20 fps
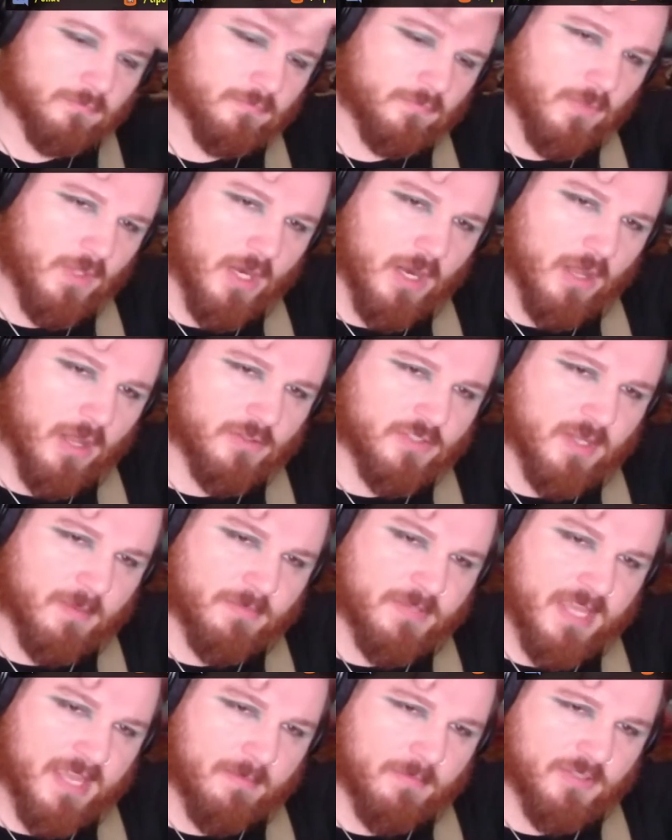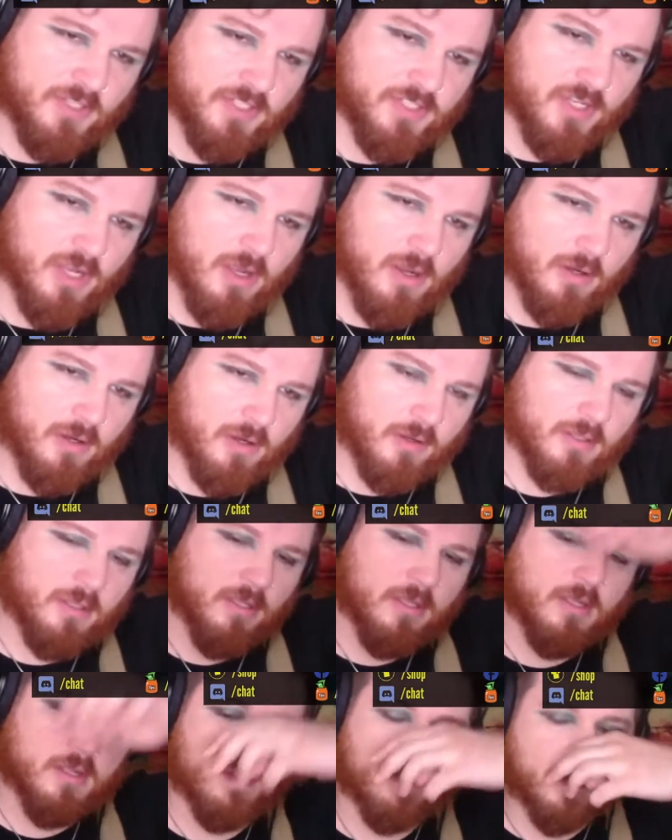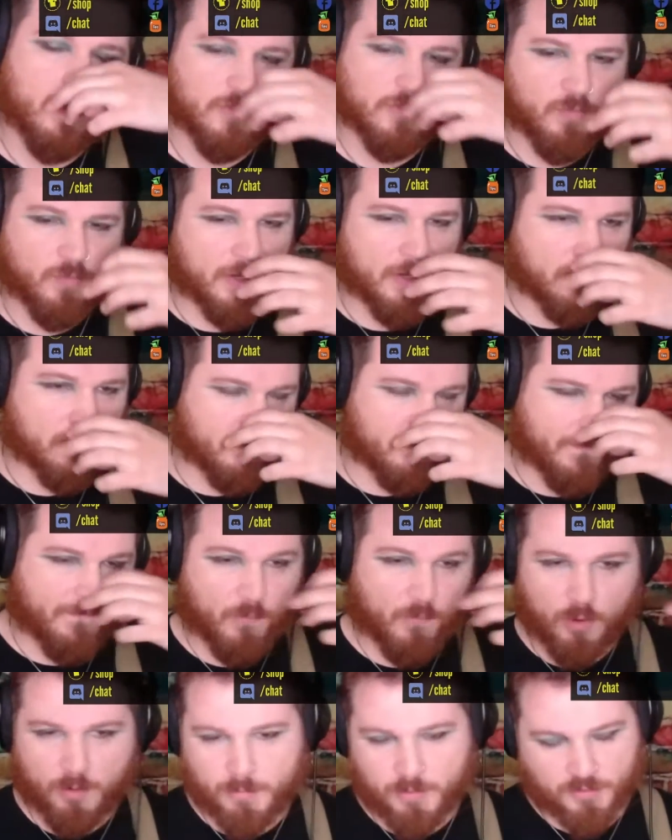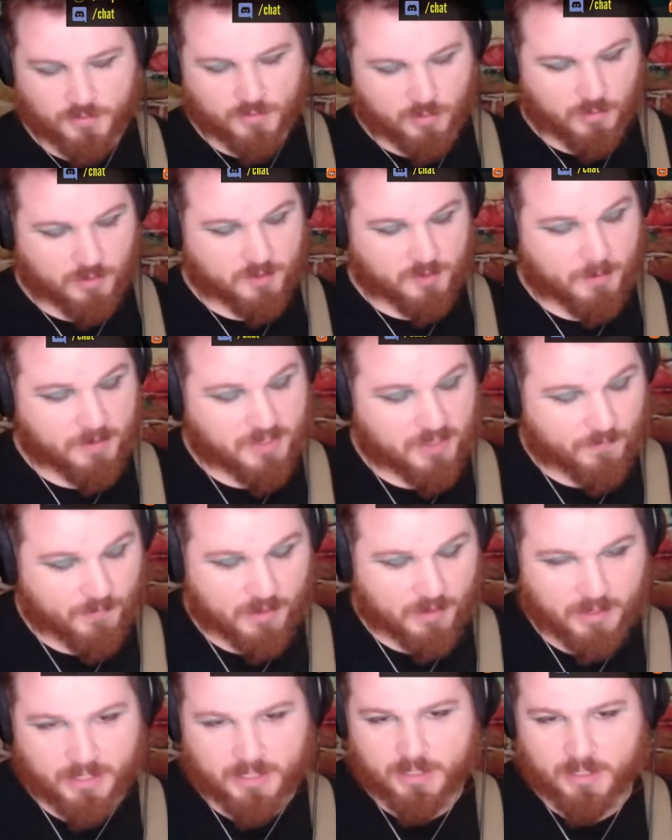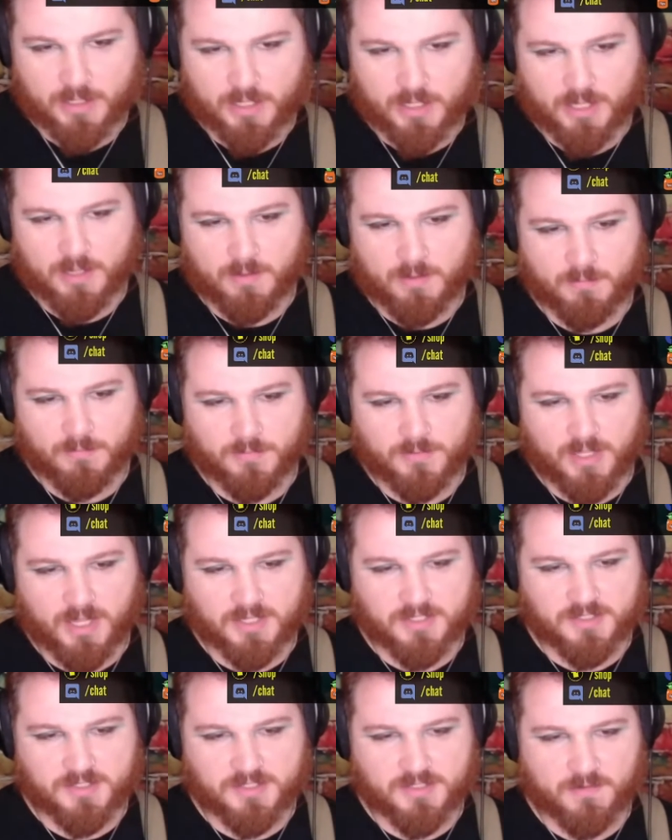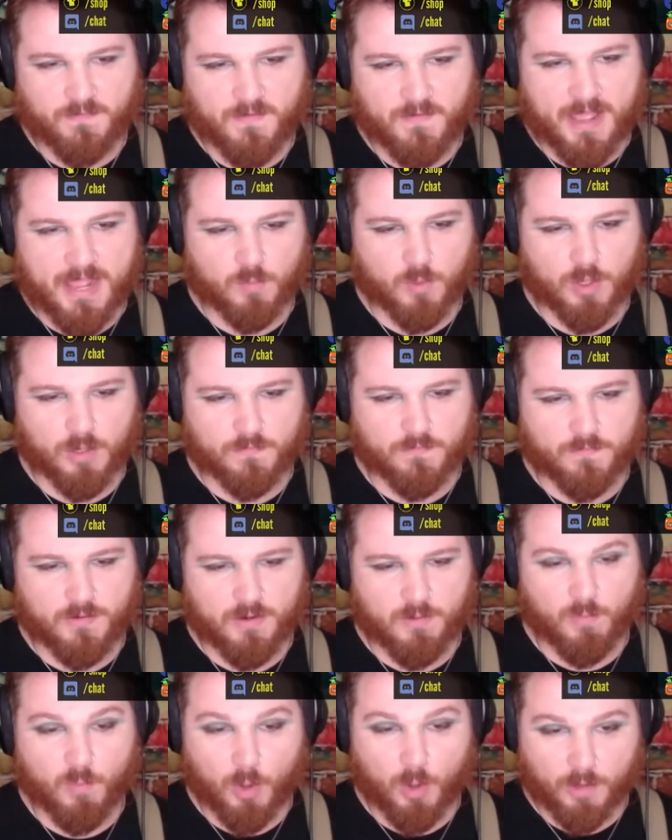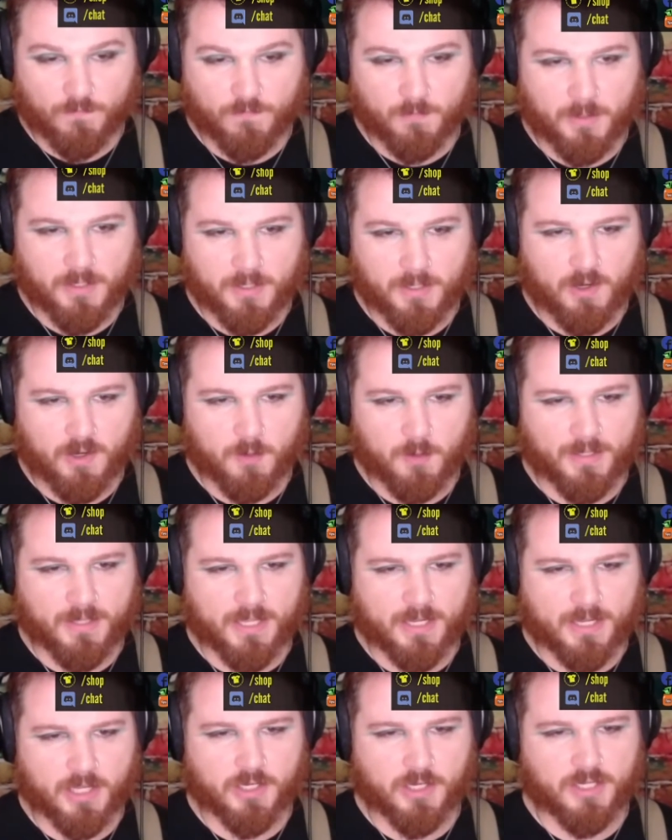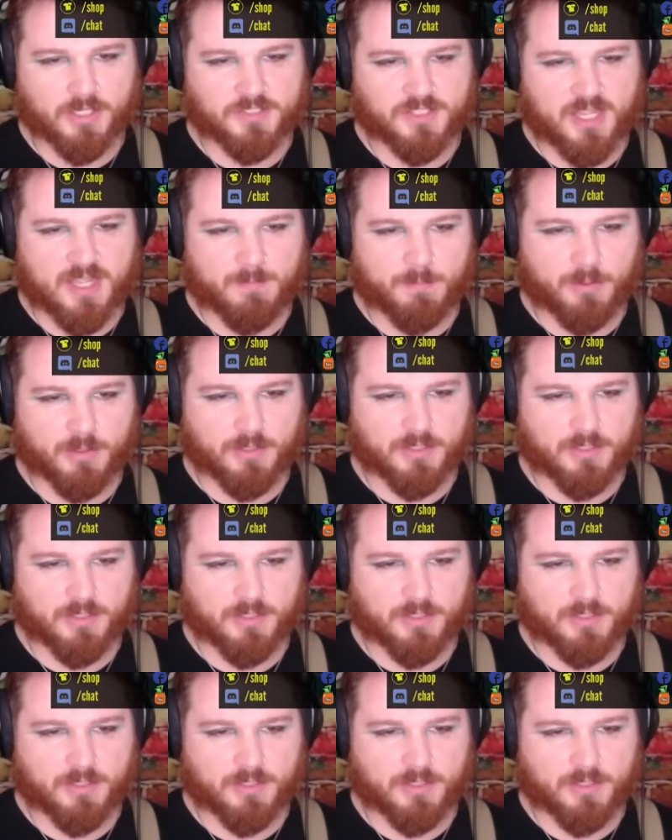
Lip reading: You know, sometimes a song that was written for a musical specifically does in fact work for me. You know what I mean? Like a good example